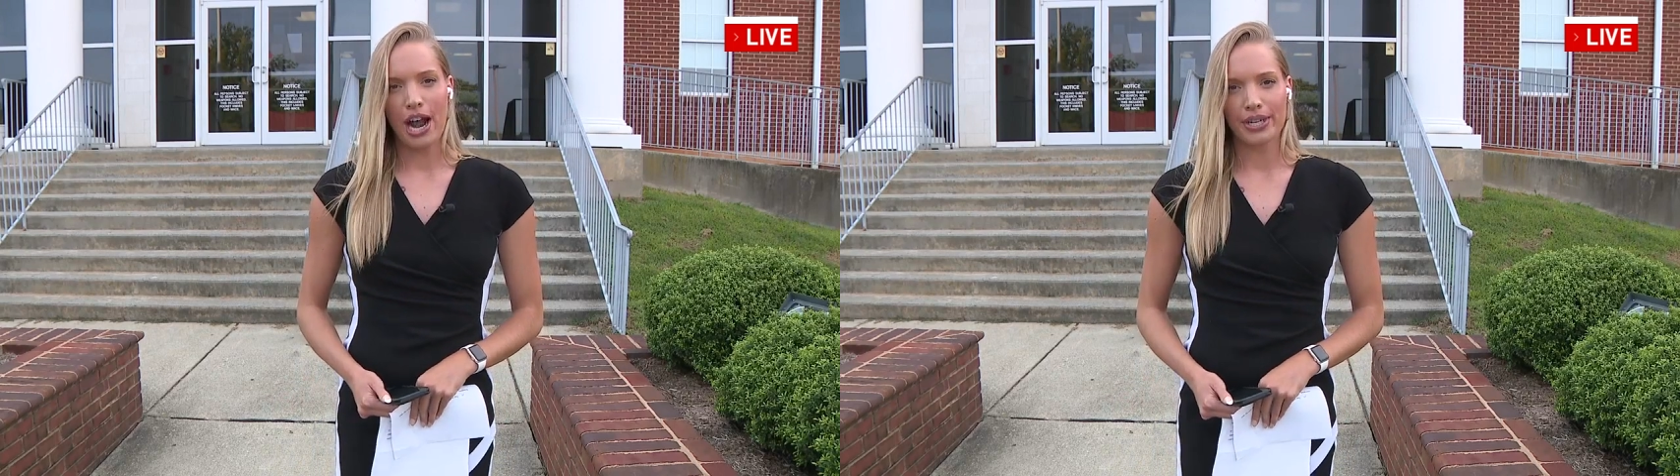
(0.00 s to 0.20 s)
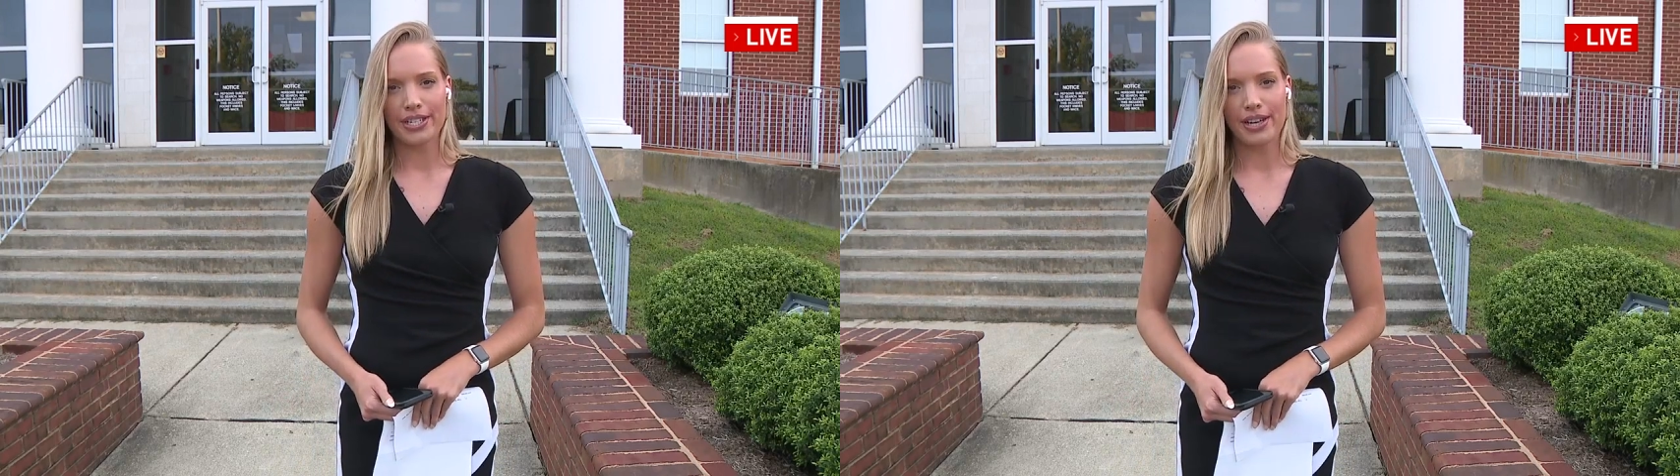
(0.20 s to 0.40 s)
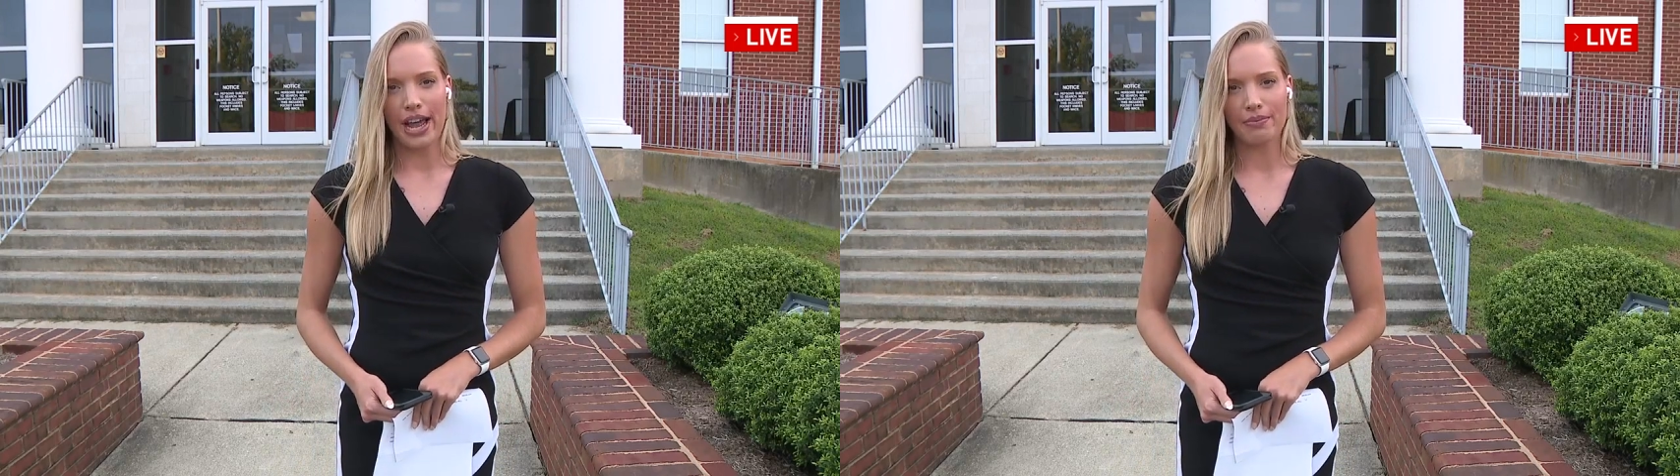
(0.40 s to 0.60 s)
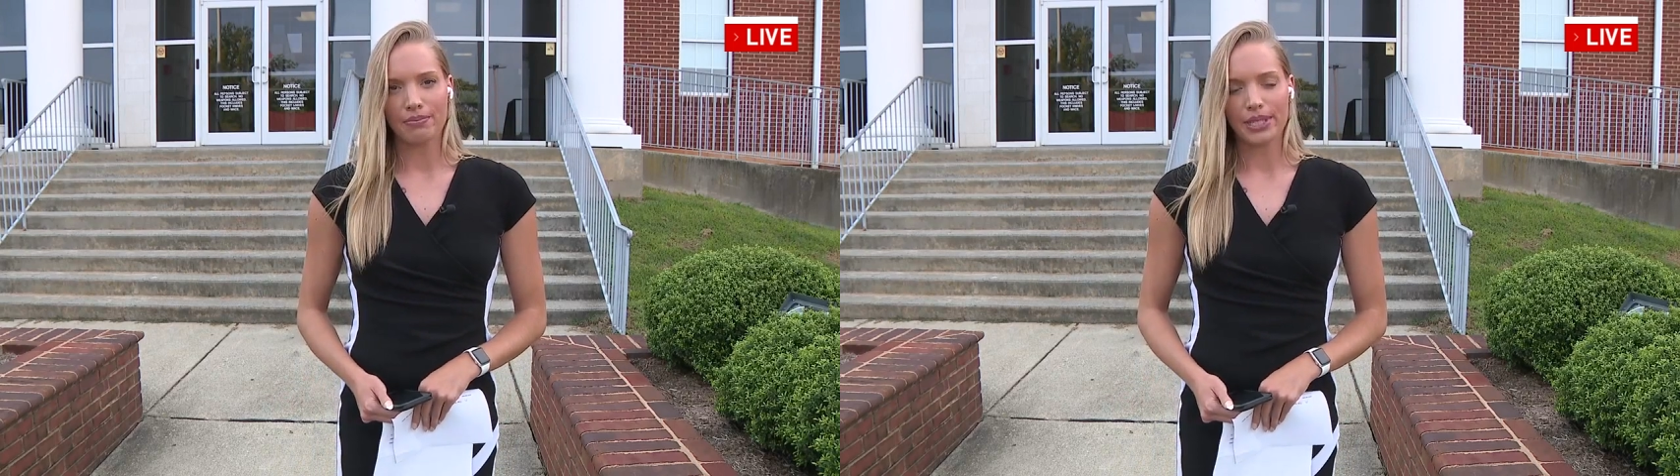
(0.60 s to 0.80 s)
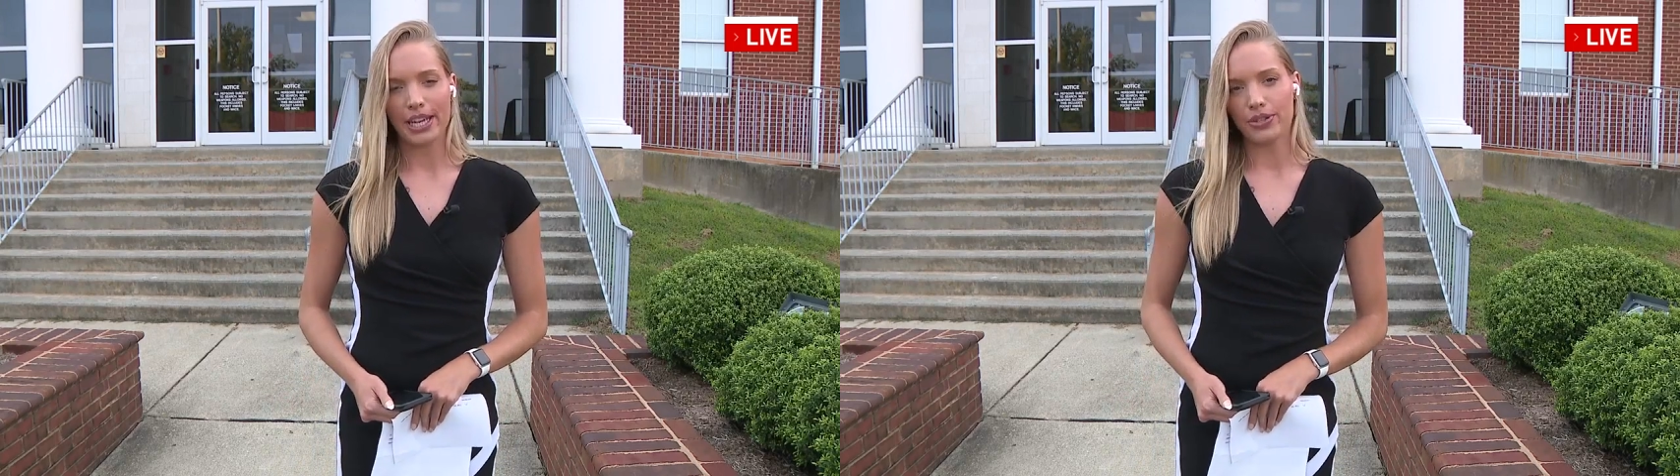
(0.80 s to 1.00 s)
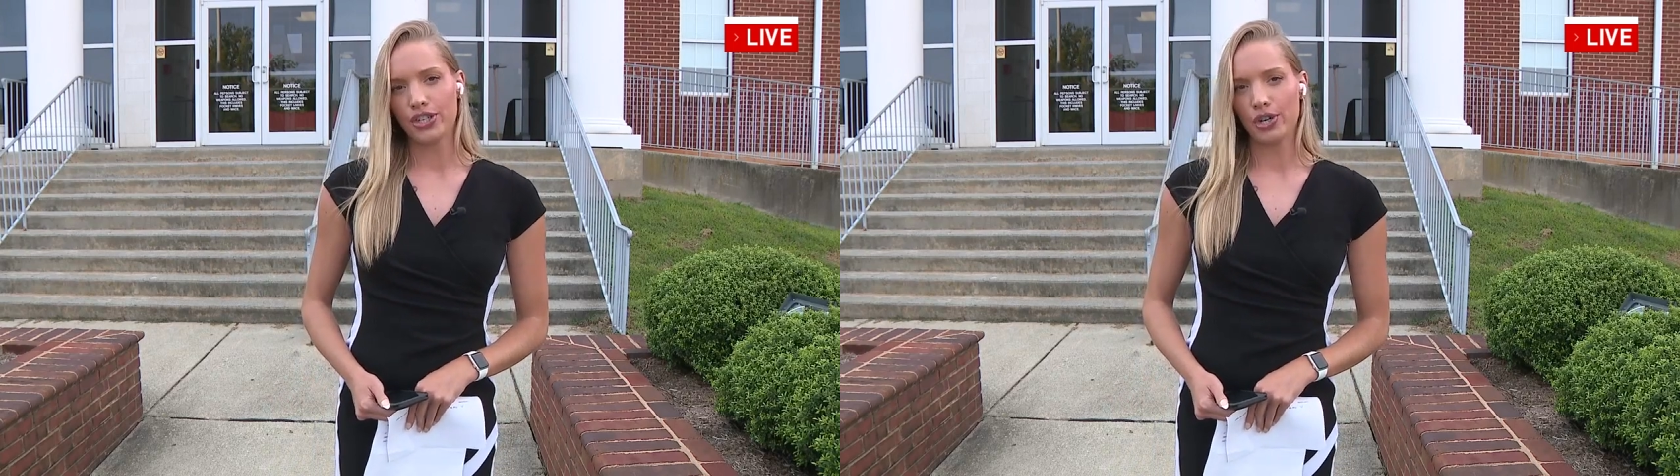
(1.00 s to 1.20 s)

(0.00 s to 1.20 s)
County tonight. Kelsey